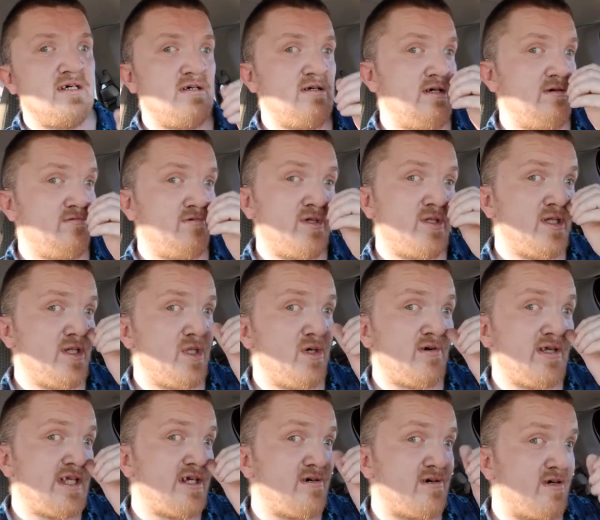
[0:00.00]
and really no
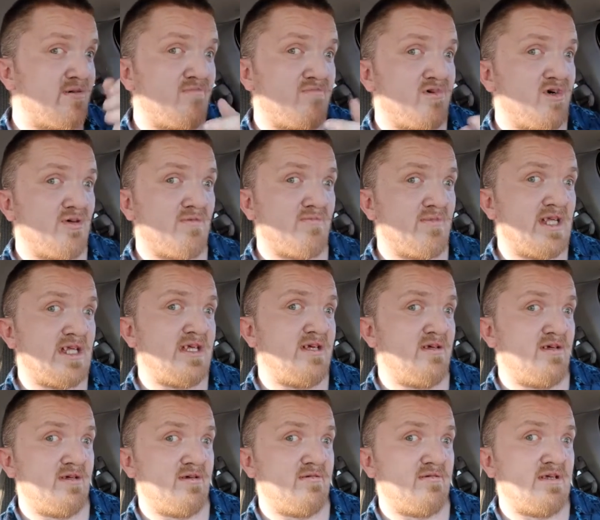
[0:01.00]
starting problems
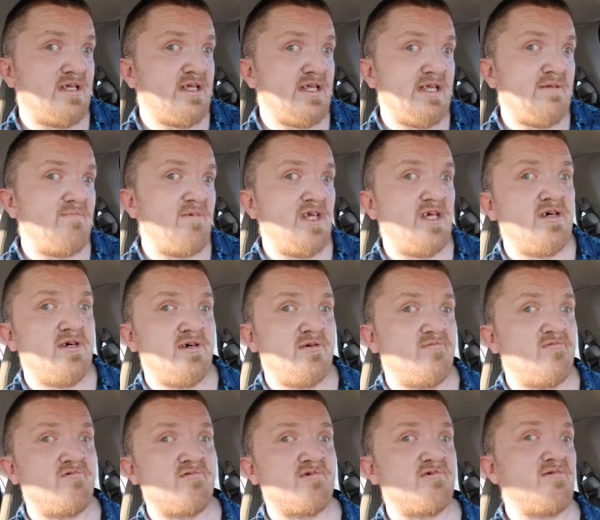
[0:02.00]
to speak of,
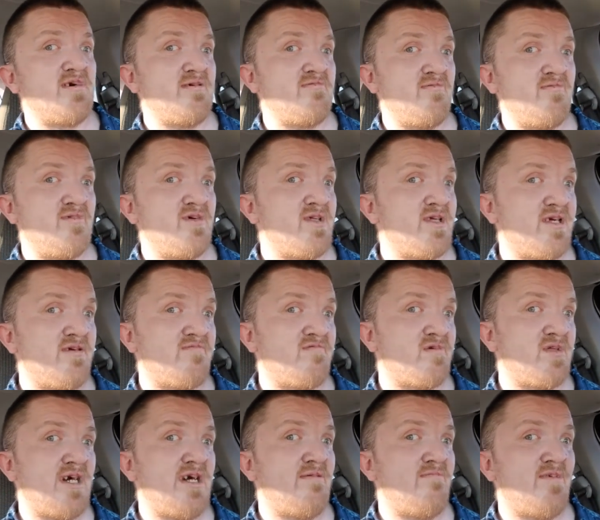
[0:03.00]
or drivability for
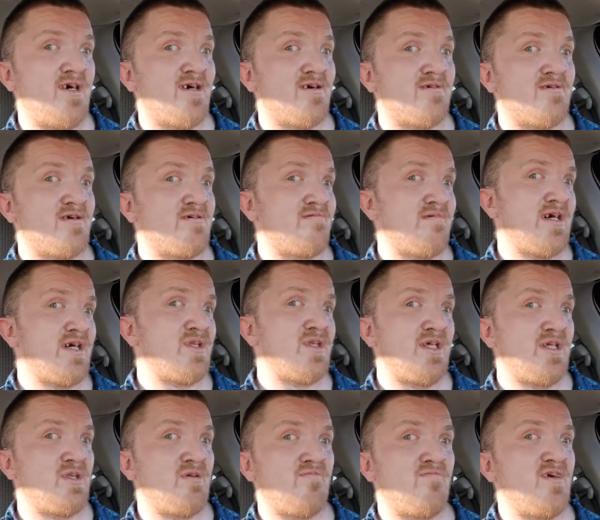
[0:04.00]
that matter. I
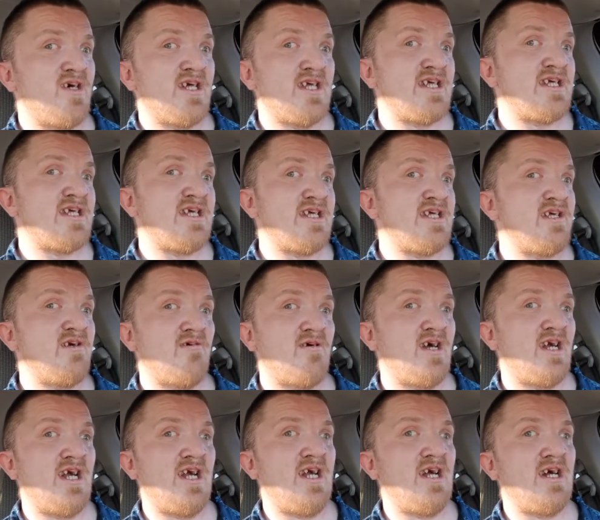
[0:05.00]
think the biggest issue I
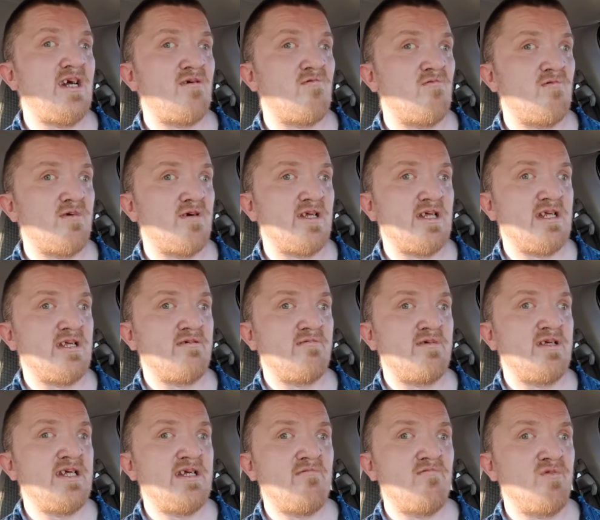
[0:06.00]
had was
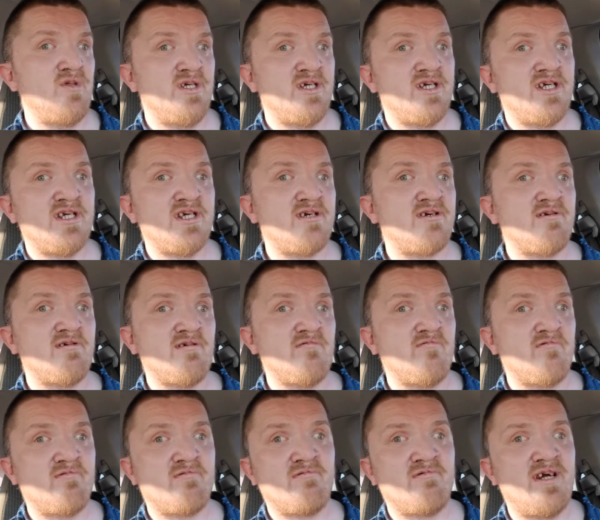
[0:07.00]
just when the injectors
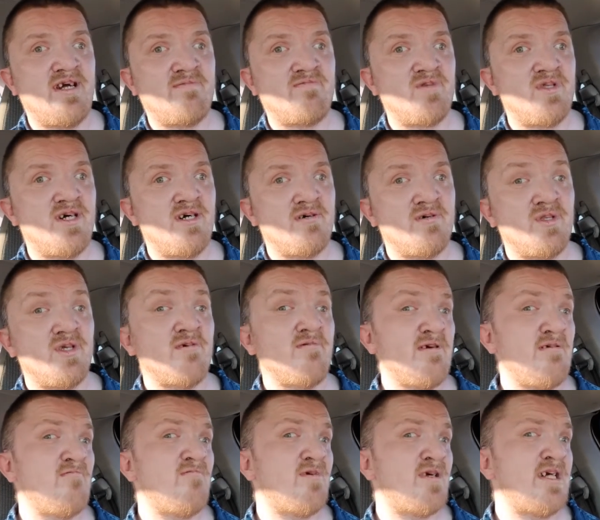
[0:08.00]
were crapping out. And there
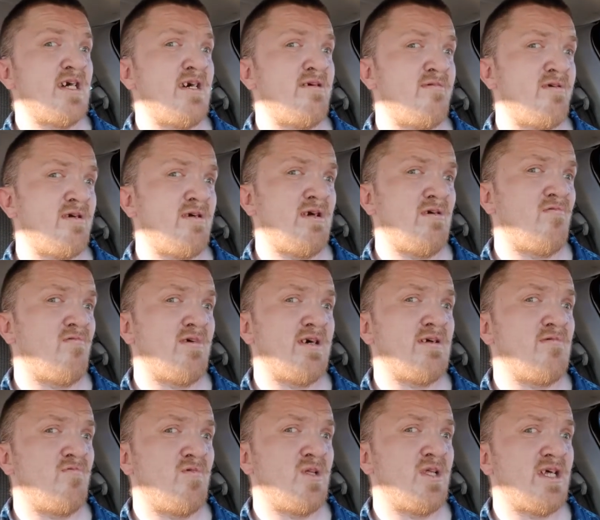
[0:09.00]
was one time it
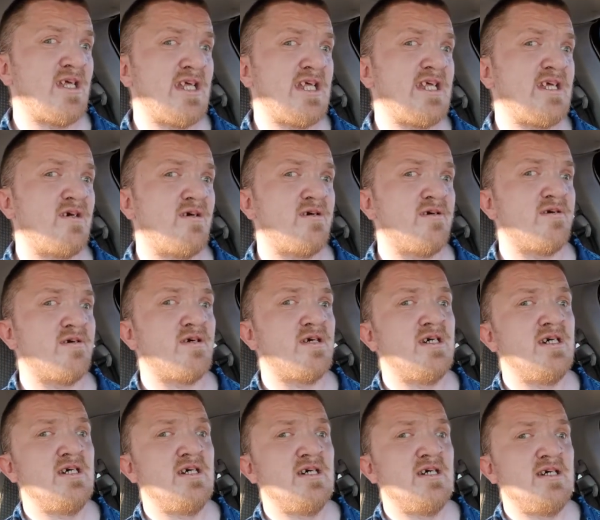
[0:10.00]
wasn't wanting to start,
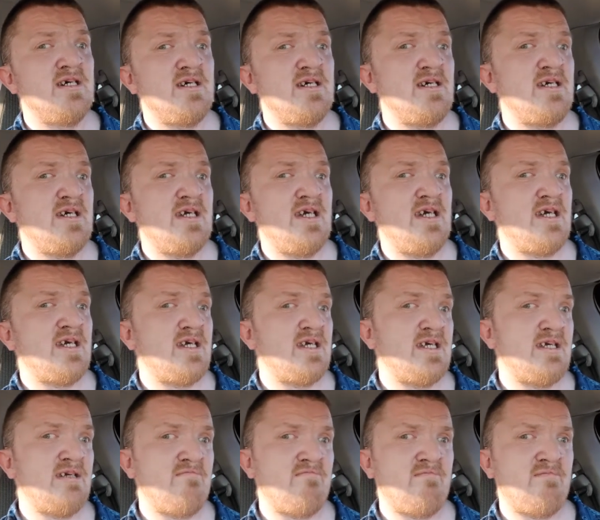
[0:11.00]

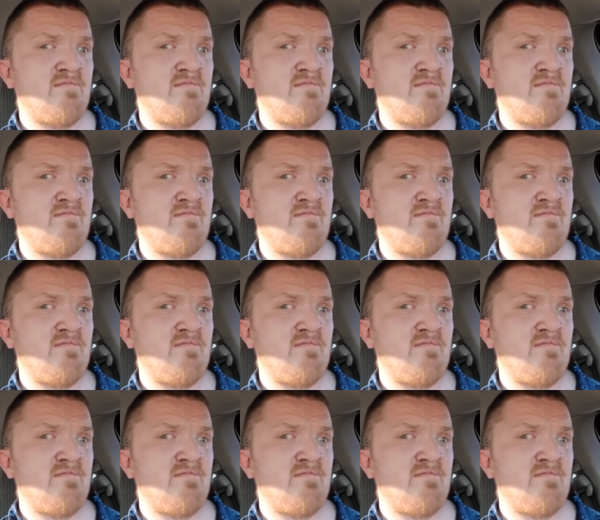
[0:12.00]
and